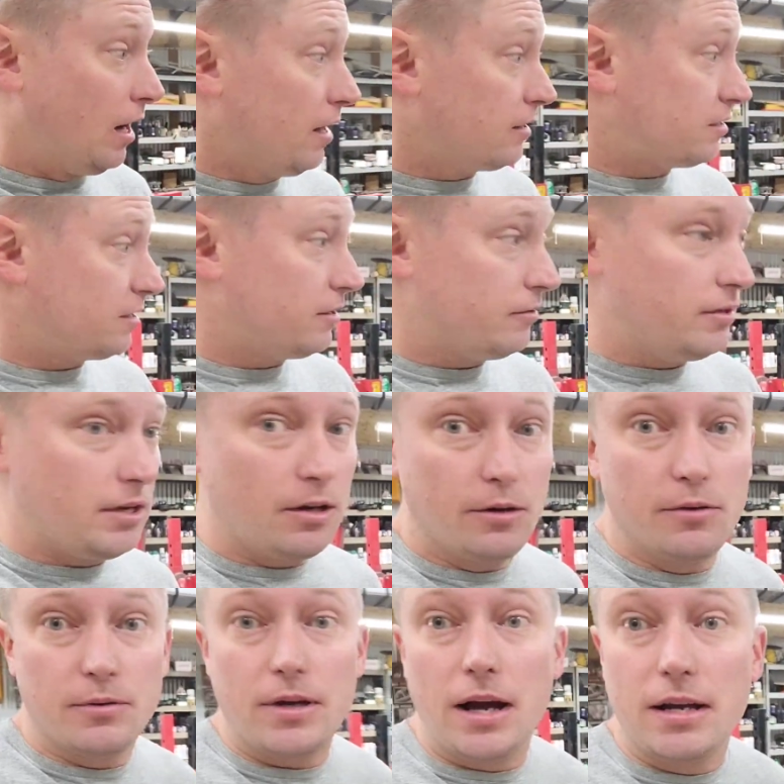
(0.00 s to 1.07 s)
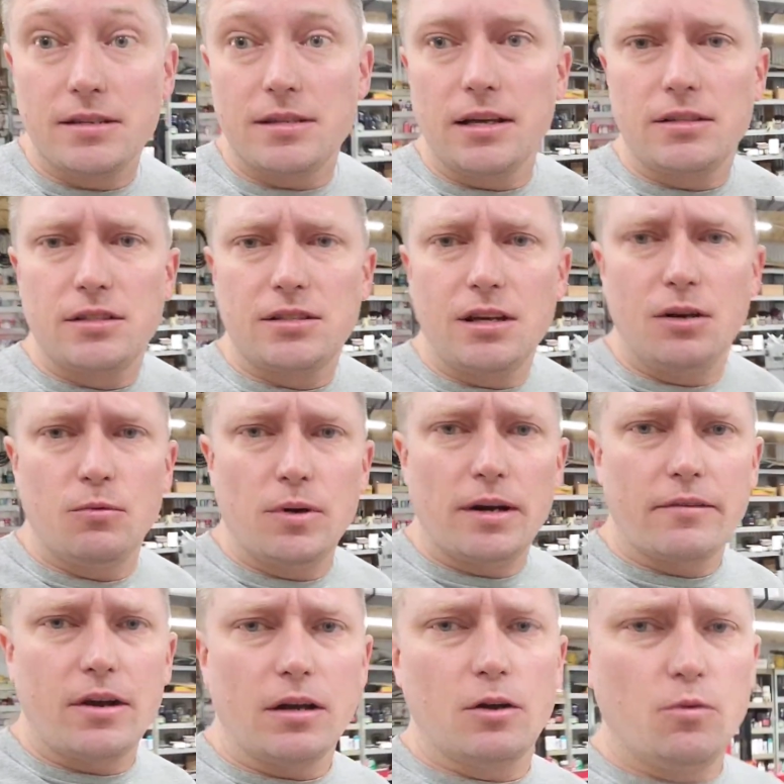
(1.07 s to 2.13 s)
Uh, so there you go, guys. That's uh, what
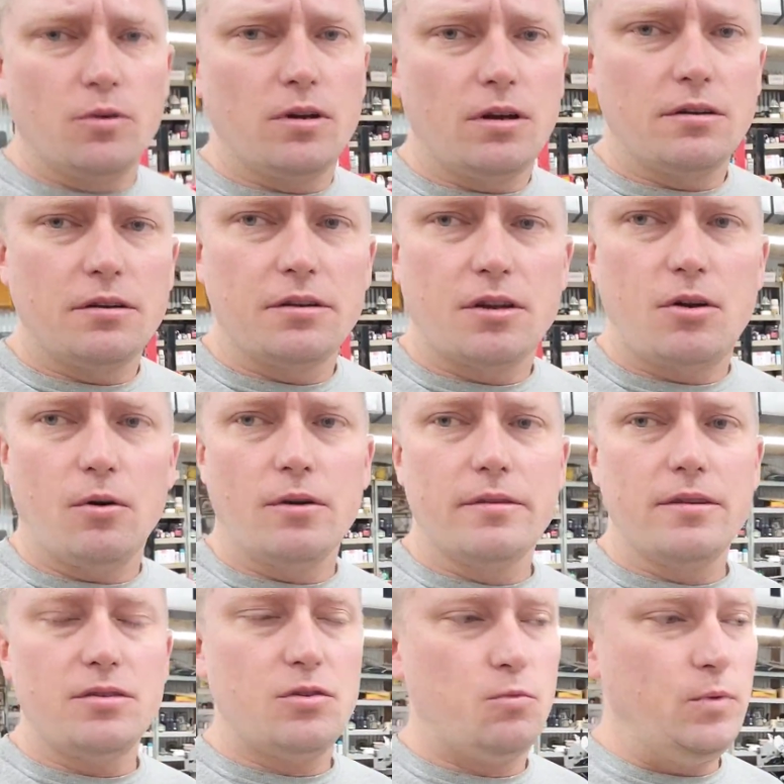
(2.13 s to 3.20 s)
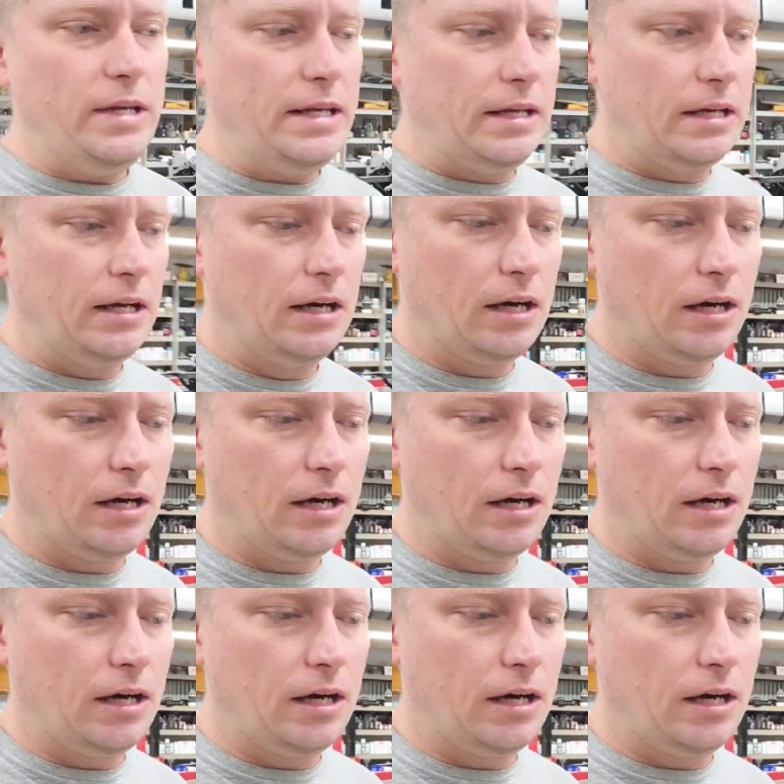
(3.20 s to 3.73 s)
I've got going on on the car this week.